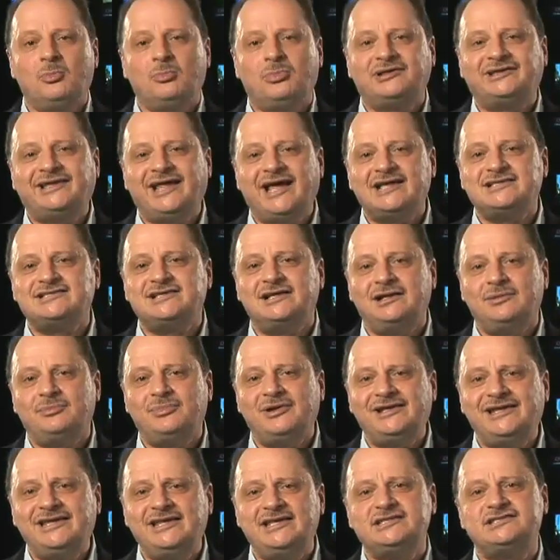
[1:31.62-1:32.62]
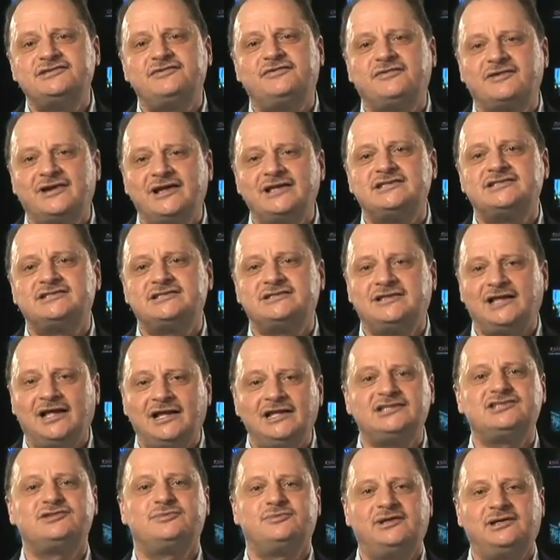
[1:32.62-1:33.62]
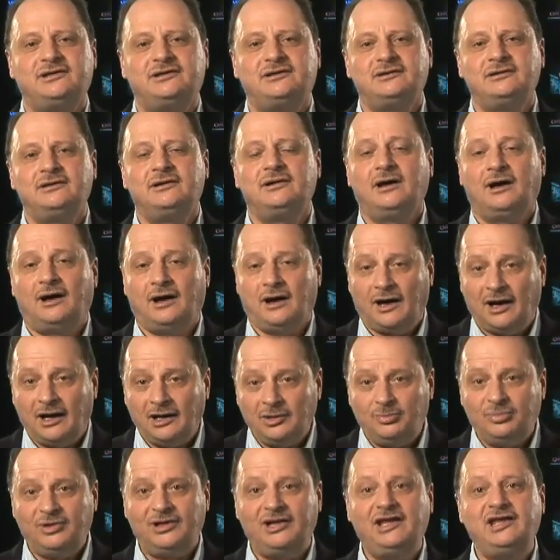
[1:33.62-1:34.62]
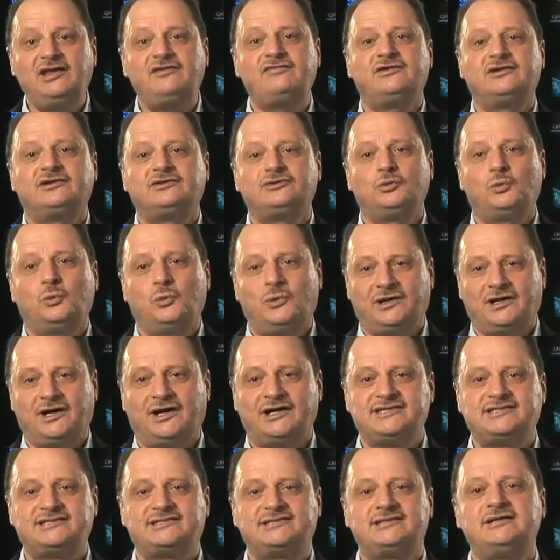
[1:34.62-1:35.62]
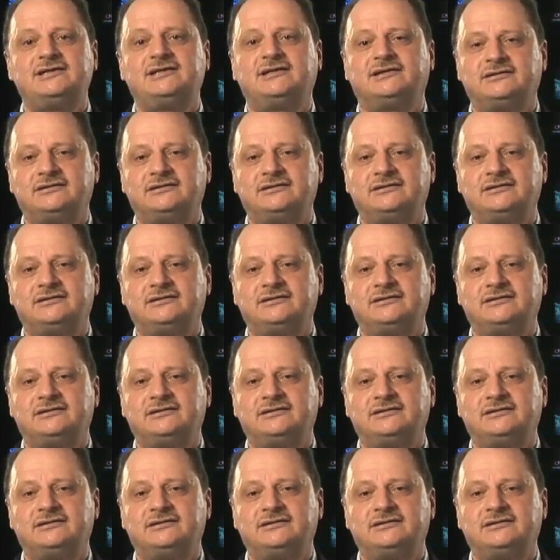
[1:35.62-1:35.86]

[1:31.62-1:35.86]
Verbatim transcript: but as a Lebanese friend tells me, I'll believe it when I see